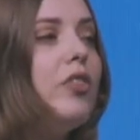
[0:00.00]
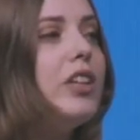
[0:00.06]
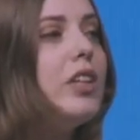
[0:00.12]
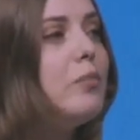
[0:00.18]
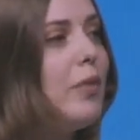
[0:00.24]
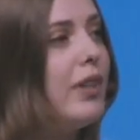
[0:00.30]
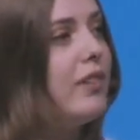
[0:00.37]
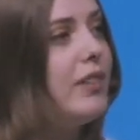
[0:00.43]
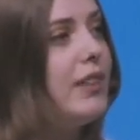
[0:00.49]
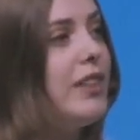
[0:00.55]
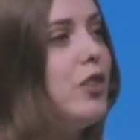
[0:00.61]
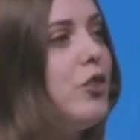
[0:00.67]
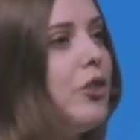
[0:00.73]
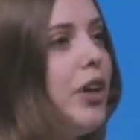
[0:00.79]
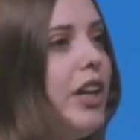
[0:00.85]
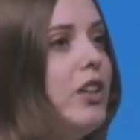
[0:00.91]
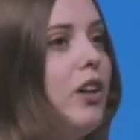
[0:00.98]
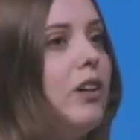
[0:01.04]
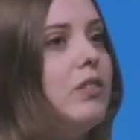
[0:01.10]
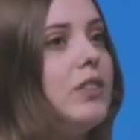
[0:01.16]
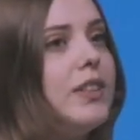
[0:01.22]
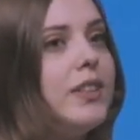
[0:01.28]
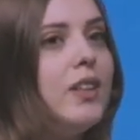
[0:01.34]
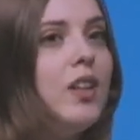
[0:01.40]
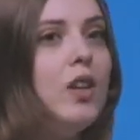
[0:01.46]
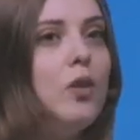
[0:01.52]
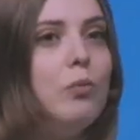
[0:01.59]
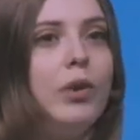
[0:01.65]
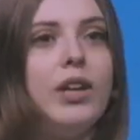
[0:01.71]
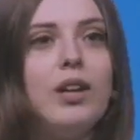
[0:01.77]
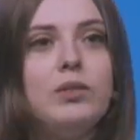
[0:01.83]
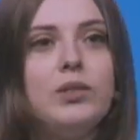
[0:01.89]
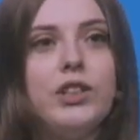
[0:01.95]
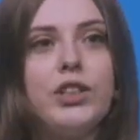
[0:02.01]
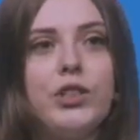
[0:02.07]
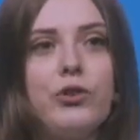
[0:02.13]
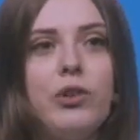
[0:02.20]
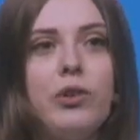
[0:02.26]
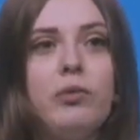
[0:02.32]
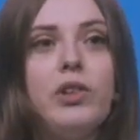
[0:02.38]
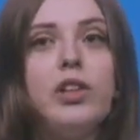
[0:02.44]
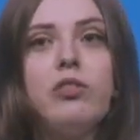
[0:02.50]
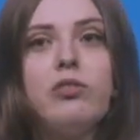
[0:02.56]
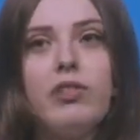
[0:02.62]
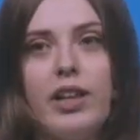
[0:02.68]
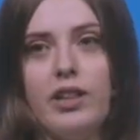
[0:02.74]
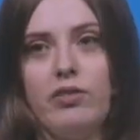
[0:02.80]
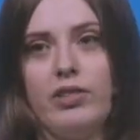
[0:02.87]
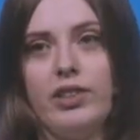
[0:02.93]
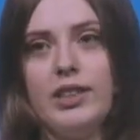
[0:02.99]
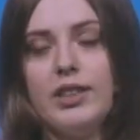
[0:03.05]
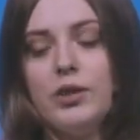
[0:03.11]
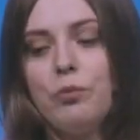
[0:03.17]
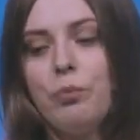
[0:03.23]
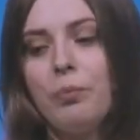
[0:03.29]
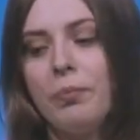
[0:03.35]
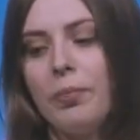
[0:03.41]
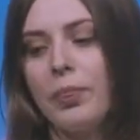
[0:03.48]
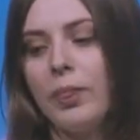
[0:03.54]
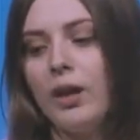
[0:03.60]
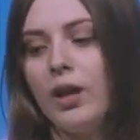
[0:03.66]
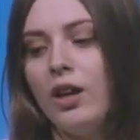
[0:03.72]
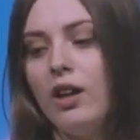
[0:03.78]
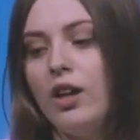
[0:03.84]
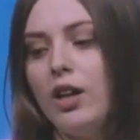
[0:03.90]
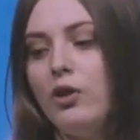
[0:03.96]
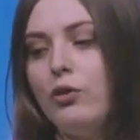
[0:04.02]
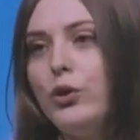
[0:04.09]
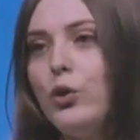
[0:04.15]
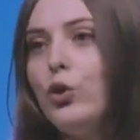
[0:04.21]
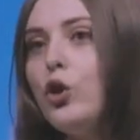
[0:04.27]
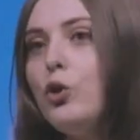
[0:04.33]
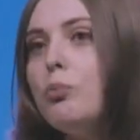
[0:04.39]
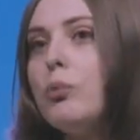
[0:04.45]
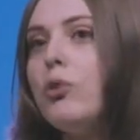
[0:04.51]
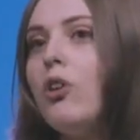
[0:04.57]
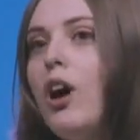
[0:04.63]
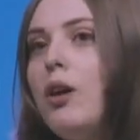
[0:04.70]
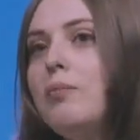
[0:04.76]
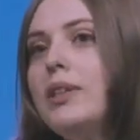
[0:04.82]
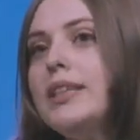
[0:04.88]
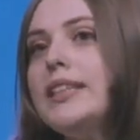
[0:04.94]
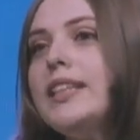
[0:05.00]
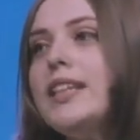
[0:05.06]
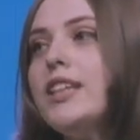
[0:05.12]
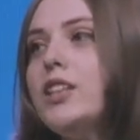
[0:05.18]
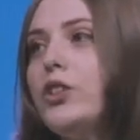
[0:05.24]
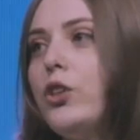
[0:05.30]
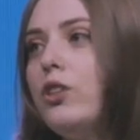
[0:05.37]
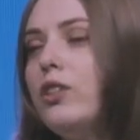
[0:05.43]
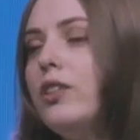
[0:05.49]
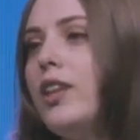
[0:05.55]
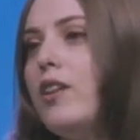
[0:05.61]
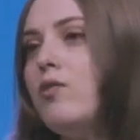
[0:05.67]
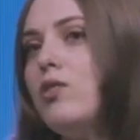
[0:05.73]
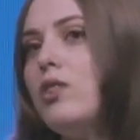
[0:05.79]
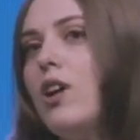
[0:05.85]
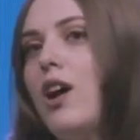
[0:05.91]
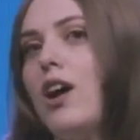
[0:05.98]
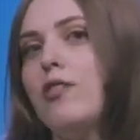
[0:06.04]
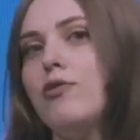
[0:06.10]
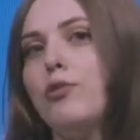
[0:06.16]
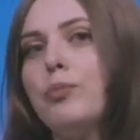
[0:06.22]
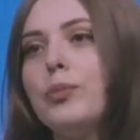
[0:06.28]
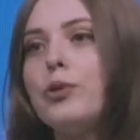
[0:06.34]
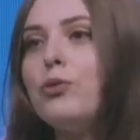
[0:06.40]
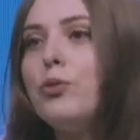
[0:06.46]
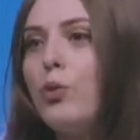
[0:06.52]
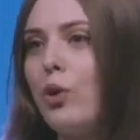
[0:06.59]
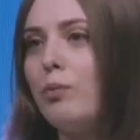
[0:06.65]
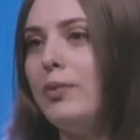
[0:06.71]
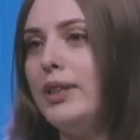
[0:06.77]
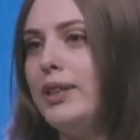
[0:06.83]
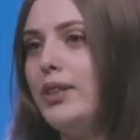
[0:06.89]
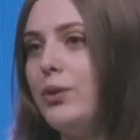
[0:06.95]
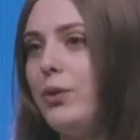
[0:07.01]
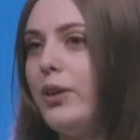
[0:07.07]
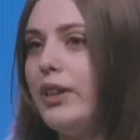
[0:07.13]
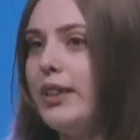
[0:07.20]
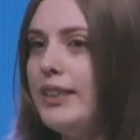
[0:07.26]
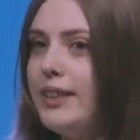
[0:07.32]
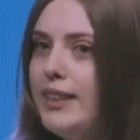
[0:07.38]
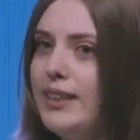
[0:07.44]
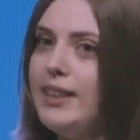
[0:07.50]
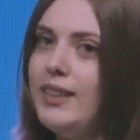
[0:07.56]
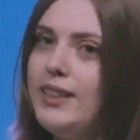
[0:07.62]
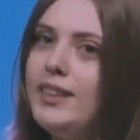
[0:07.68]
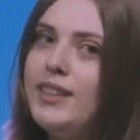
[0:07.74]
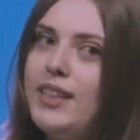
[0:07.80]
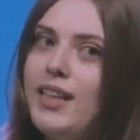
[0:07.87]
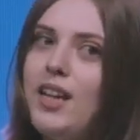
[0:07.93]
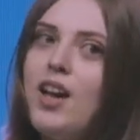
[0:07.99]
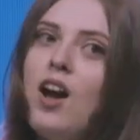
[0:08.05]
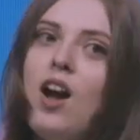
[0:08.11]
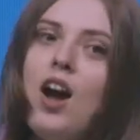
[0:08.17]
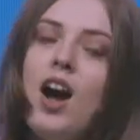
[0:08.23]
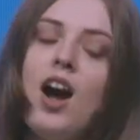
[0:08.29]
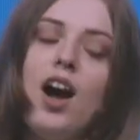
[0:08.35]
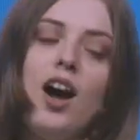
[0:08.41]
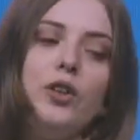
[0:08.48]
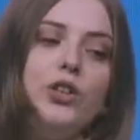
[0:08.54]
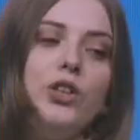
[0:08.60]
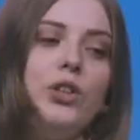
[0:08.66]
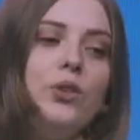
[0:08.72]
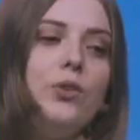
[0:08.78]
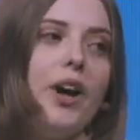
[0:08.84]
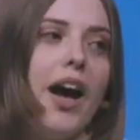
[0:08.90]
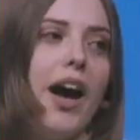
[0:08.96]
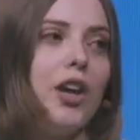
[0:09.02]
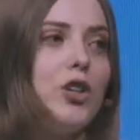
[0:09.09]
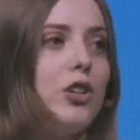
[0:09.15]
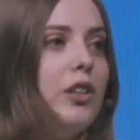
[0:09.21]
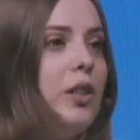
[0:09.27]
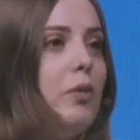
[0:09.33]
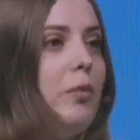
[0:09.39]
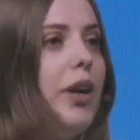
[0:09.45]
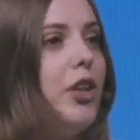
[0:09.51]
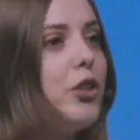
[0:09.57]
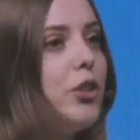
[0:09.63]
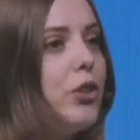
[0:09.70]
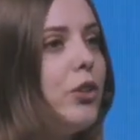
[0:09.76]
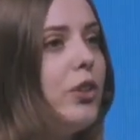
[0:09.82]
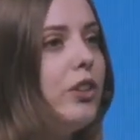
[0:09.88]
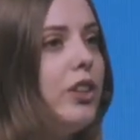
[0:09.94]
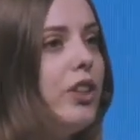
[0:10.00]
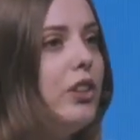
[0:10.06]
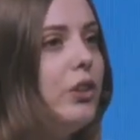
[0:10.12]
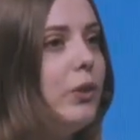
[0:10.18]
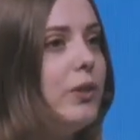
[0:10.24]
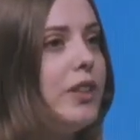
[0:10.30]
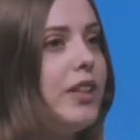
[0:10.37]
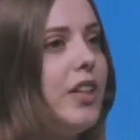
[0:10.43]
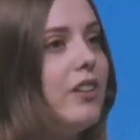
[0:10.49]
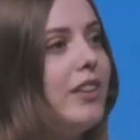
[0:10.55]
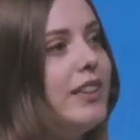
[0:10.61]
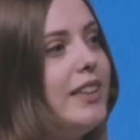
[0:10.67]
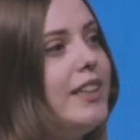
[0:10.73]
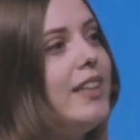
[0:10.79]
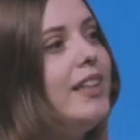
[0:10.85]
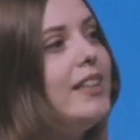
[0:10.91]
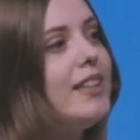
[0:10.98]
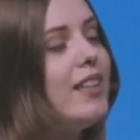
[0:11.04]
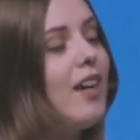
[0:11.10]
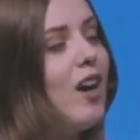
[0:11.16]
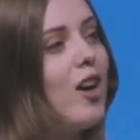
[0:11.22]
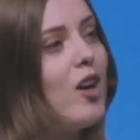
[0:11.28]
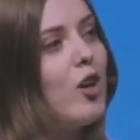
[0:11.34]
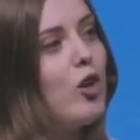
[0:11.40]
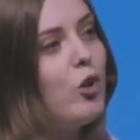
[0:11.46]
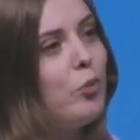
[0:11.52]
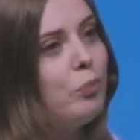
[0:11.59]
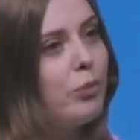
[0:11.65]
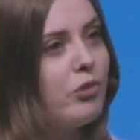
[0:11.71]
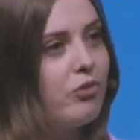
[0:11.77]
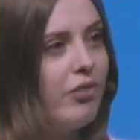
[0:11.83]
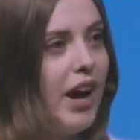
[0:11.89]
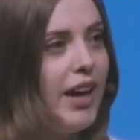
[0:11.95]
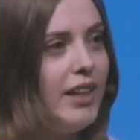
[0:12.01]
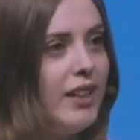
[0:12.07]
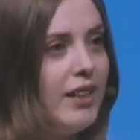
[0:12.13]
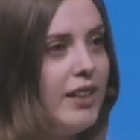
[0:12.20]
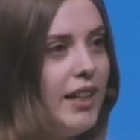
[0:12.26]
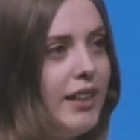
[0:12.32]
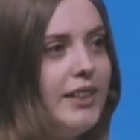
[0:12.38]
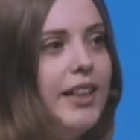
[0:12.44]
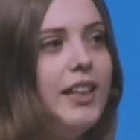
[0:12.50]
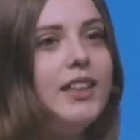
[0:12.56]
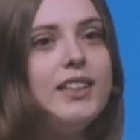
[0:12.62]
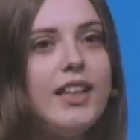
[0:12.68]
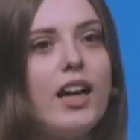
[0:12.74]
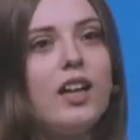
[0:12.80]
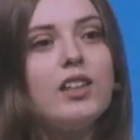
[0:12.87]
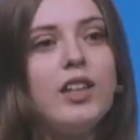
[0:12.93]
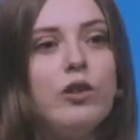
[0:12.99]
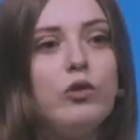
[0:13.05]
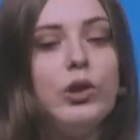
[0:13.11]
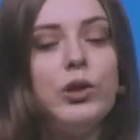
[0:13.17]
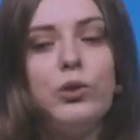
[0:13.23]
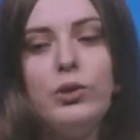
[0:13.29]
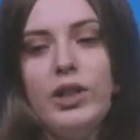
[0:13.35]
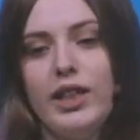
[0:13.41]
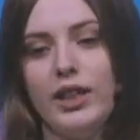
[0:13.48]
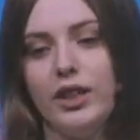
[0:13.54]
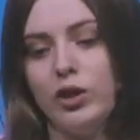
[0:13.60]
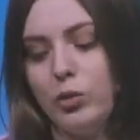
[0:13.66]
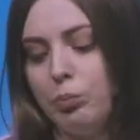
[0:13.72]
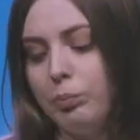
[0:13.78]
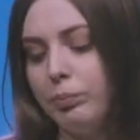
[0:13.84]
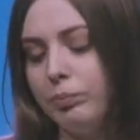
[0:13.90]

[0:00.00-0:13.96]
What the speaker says: fundamentals and trade-offs becomes extremely relevant. If you're promised a certain level of performance or consistency, how do you actually make sure that those guarantees are provided at the exact level you need?